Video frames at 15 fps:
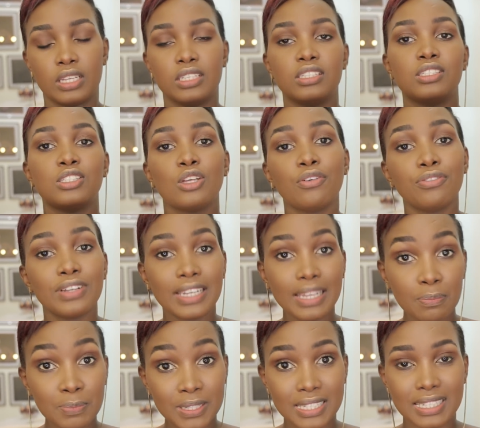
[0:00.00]
So for
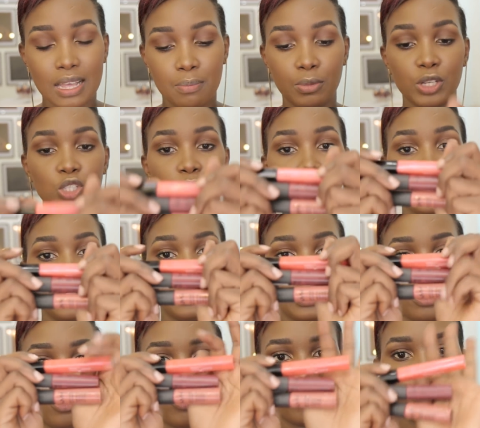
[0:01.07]
lips, I'm going to be
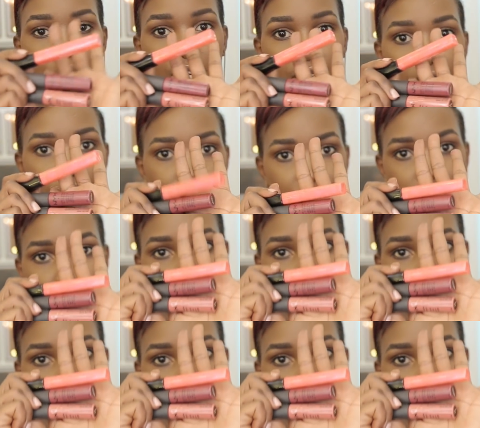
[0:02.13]
using 3 different